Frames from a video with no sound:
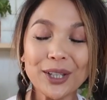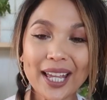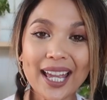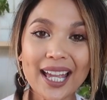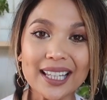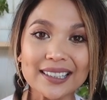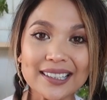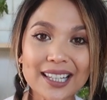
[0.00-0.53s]

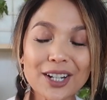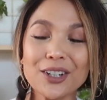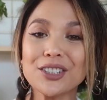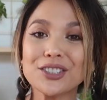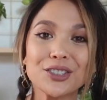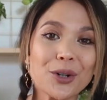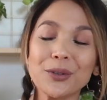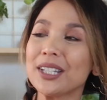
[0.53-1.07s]
plants there
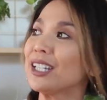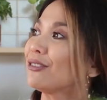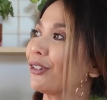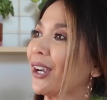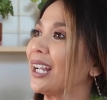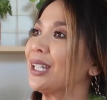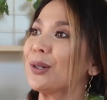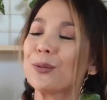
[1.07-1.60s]
is no need
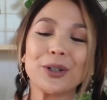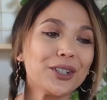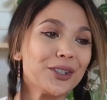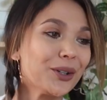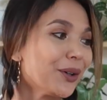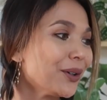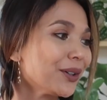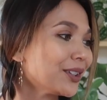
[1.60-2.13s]
for anyone
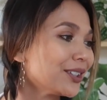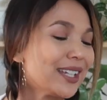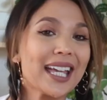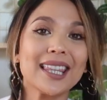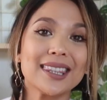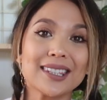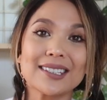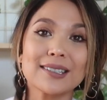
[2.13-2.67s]
to go to
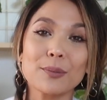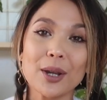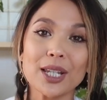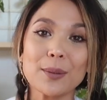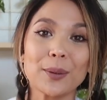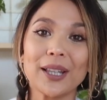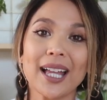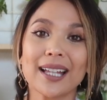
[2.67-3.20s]
get this
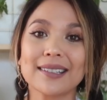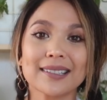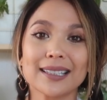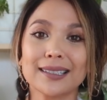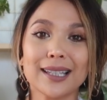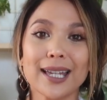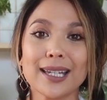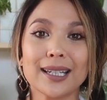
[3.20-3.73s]
many plants
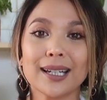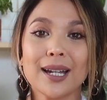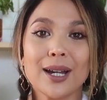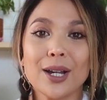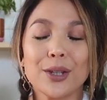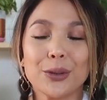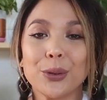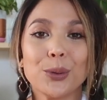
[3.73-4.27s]
in like
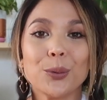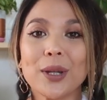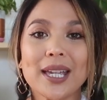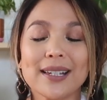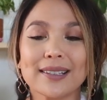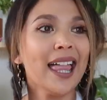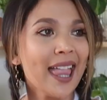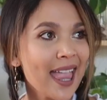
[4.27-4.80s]
two weeks